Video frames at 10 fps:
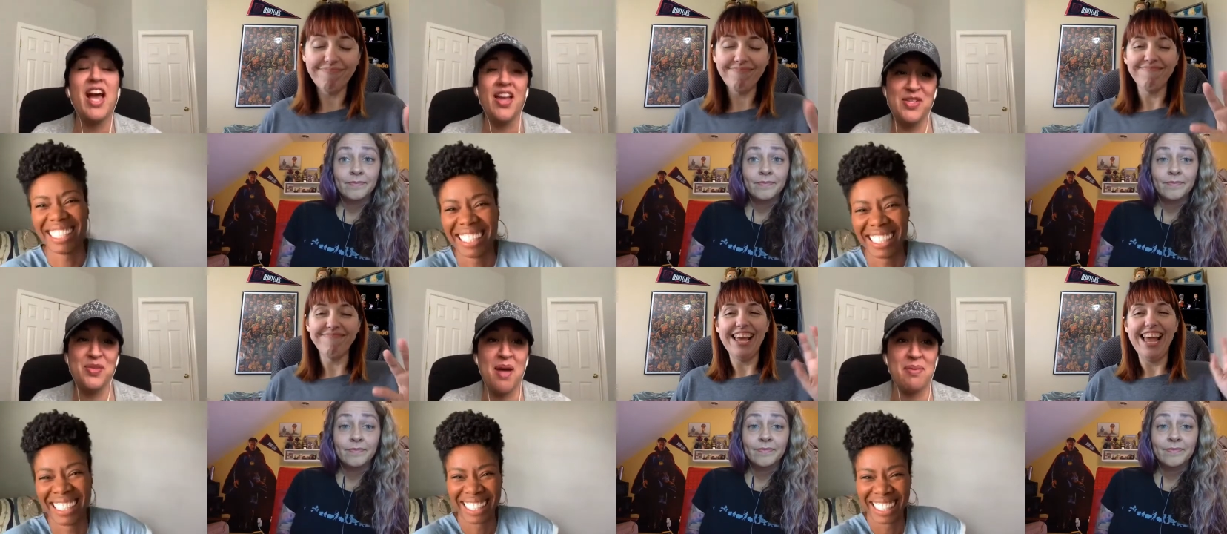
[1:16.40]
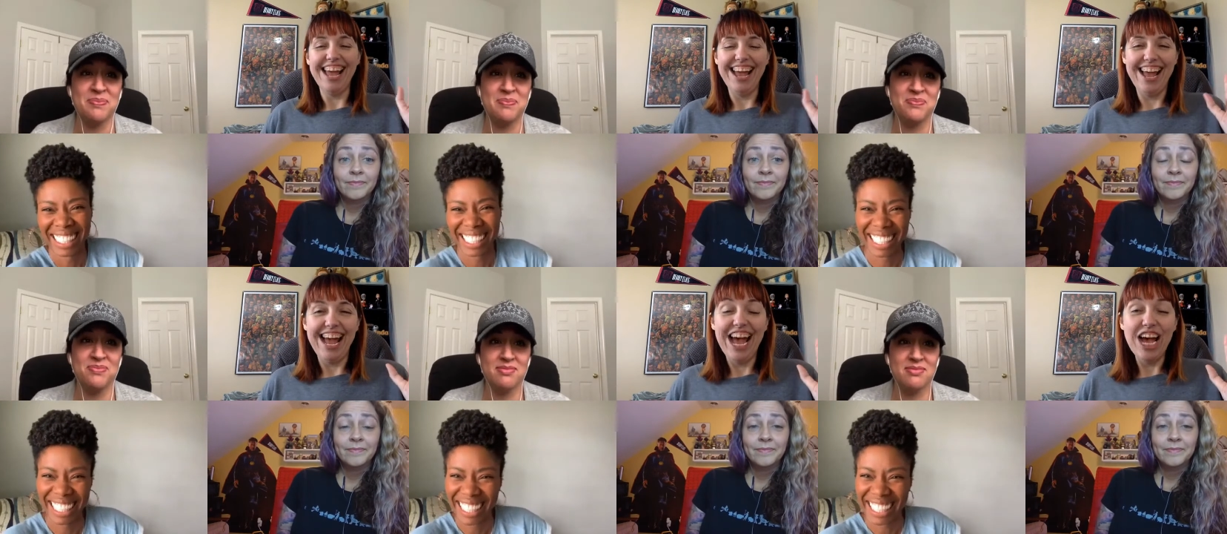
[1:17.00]
Speaker 1: Okay, this would happen.
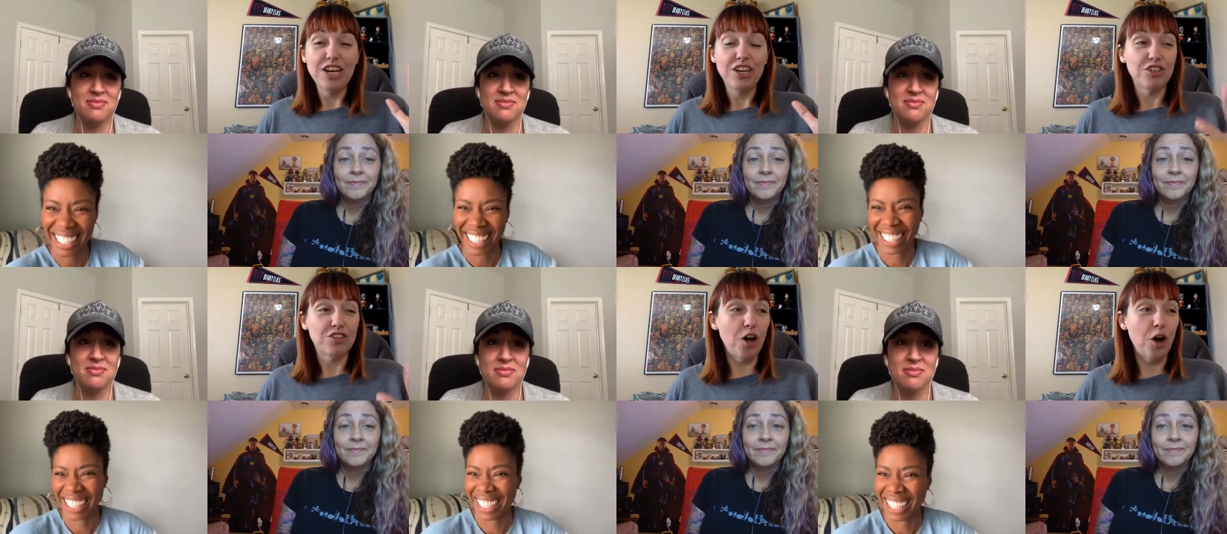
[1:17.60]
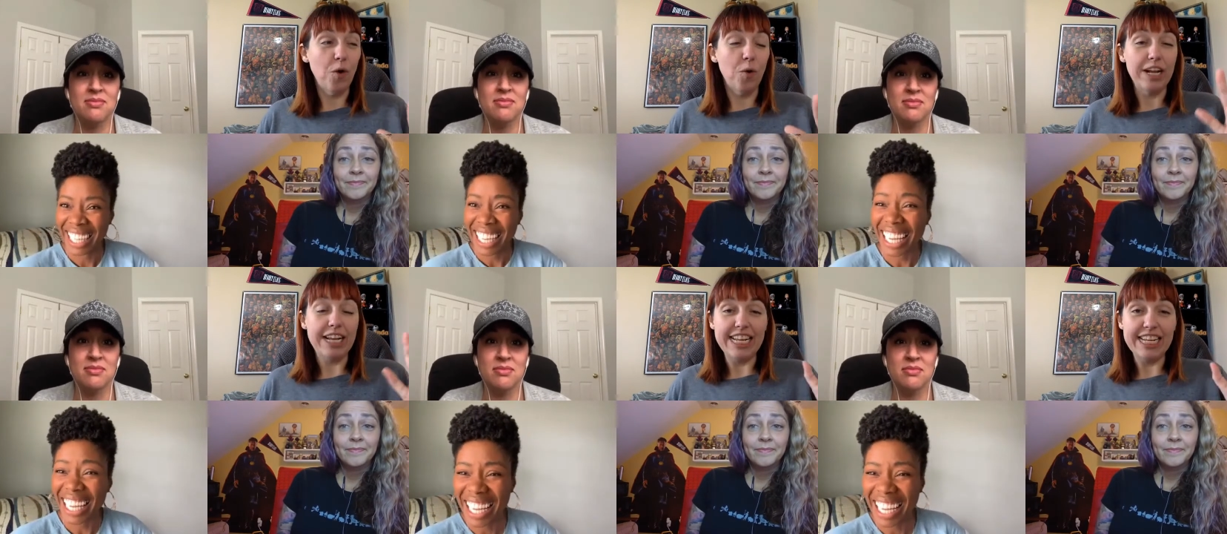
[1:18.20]

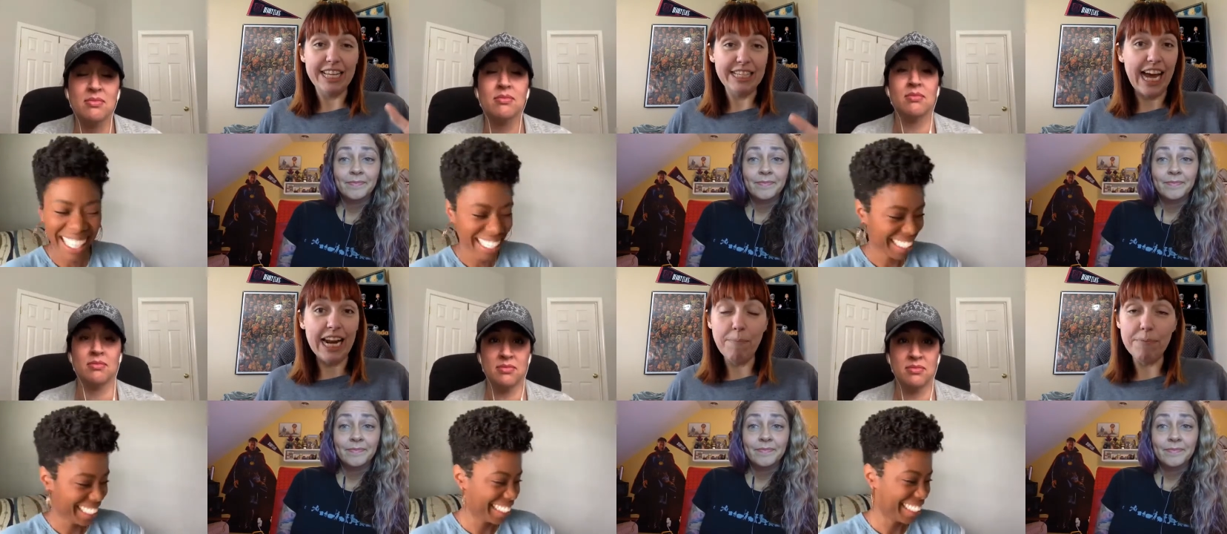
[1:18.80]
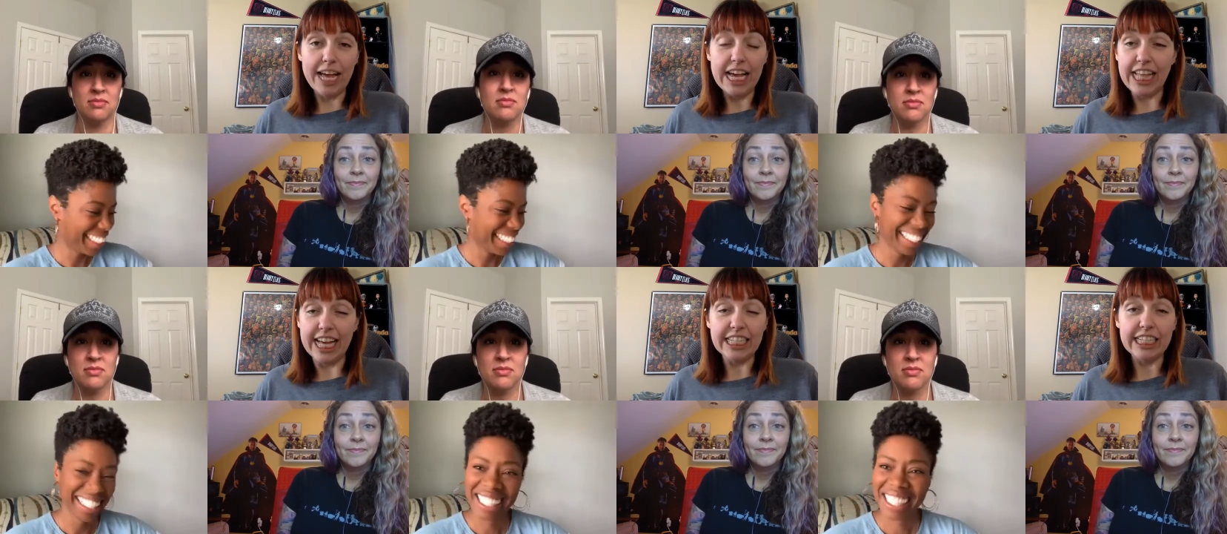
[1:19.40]
So it's kind of
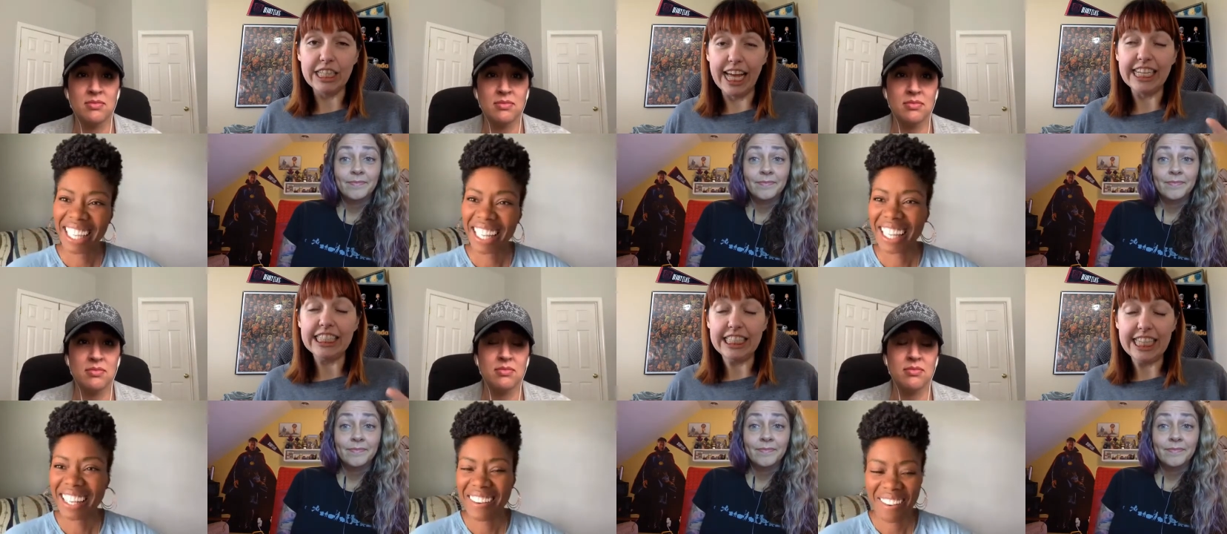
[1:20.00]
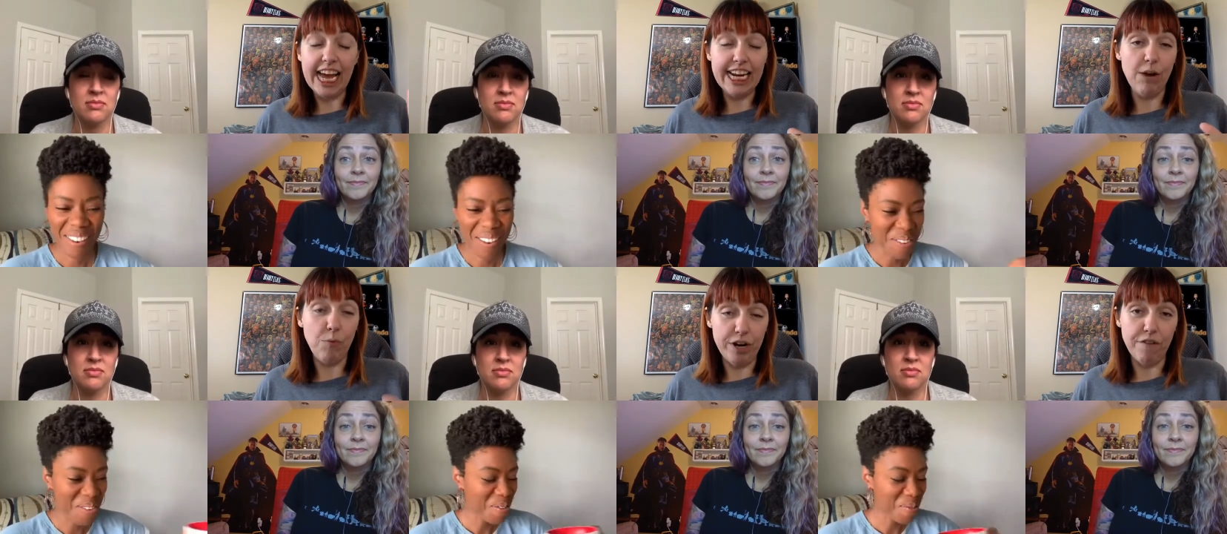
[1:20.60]
played like it's
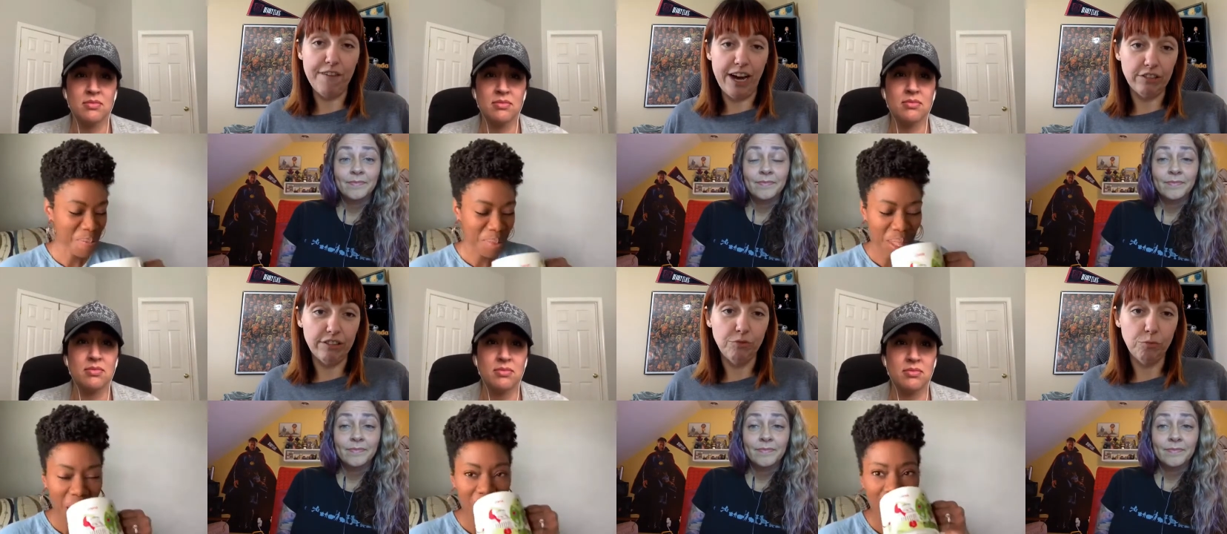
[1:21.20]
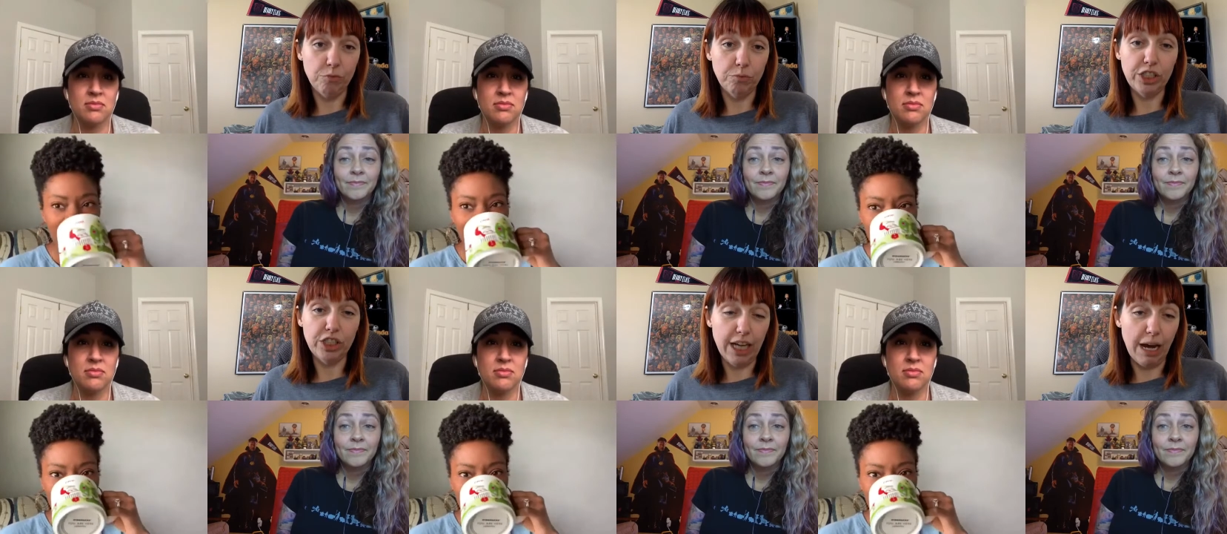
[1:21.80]
set in Winterfell,
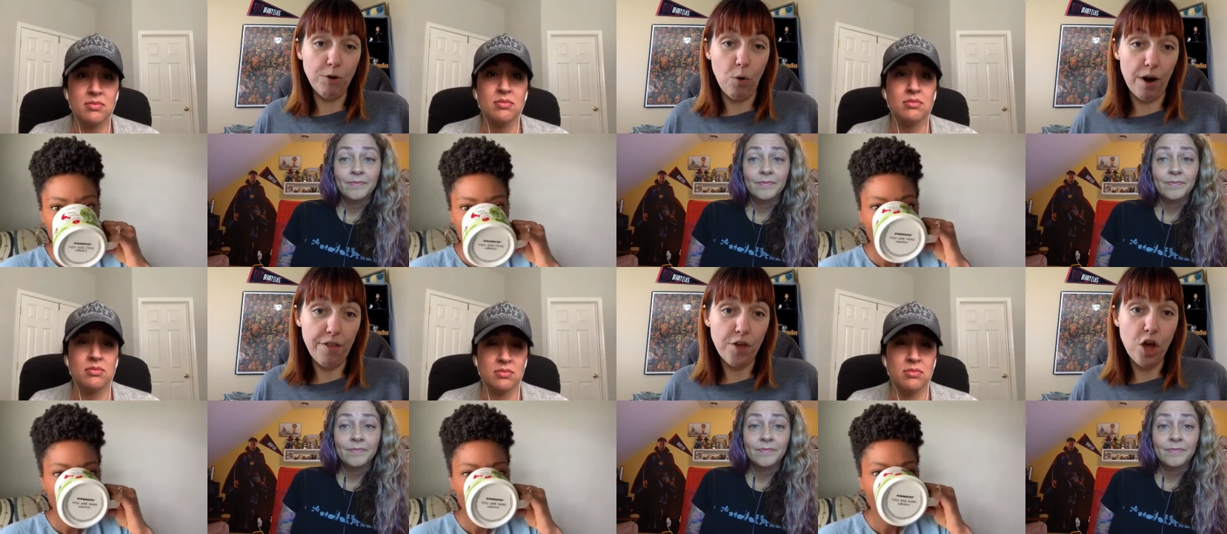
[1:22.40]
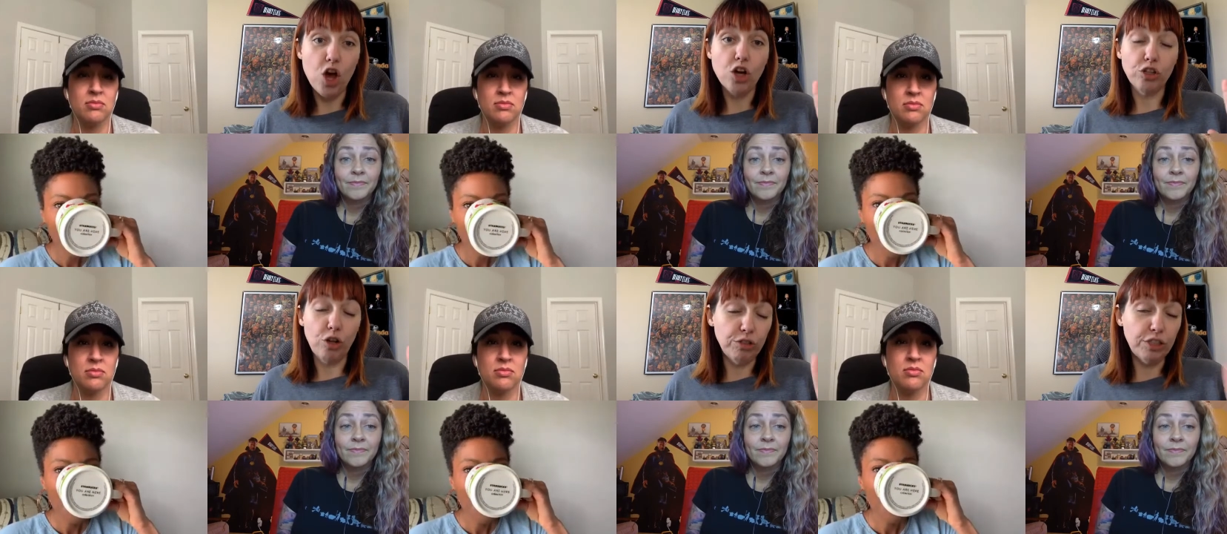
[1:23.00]
which is up north,
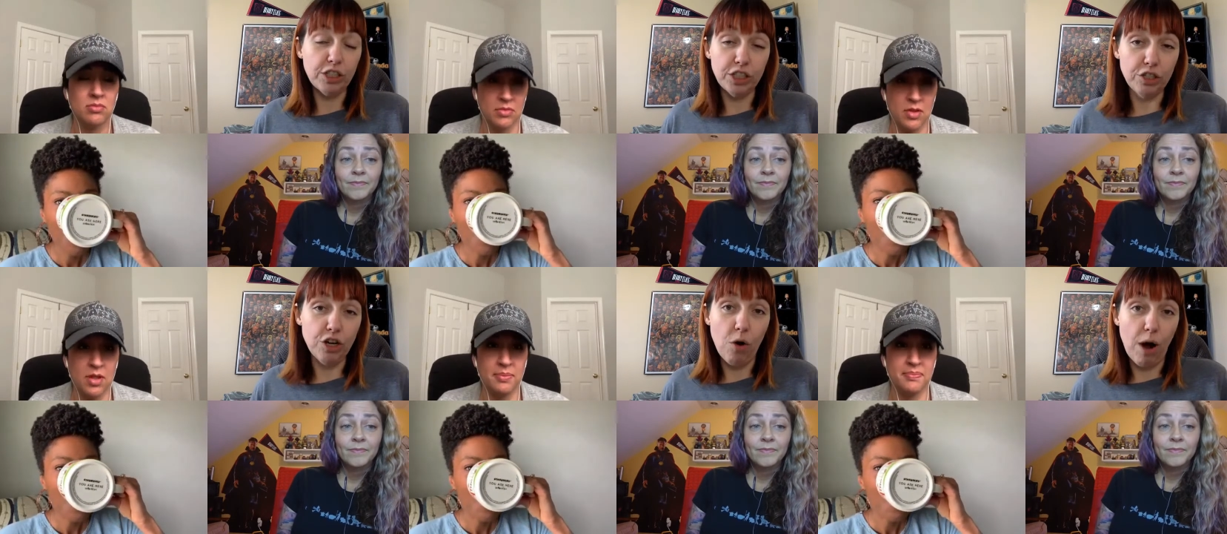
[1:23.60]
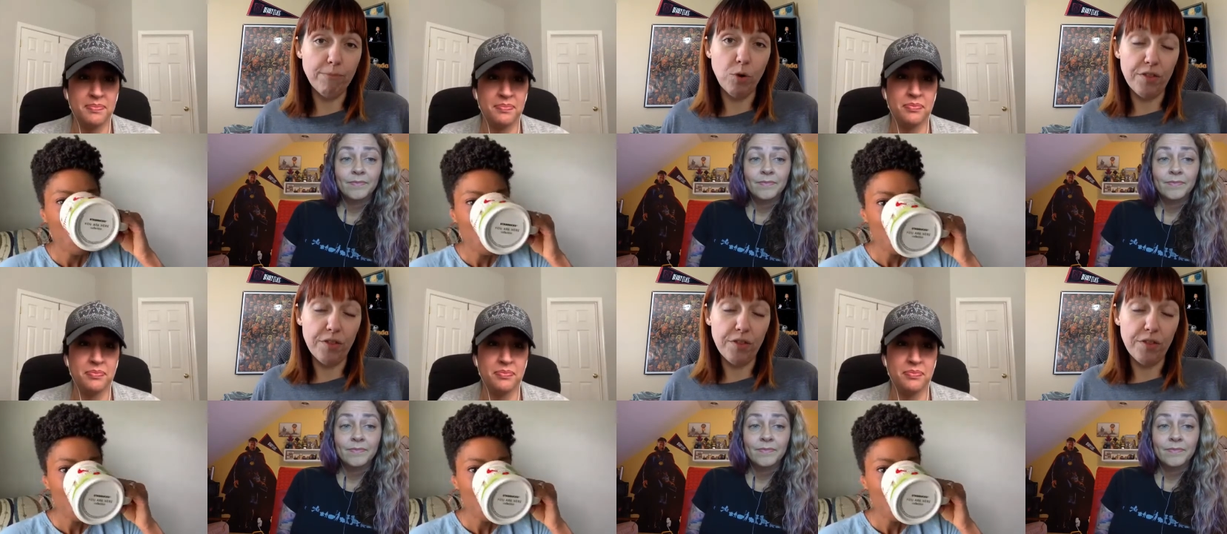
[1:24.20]
close to, you know, up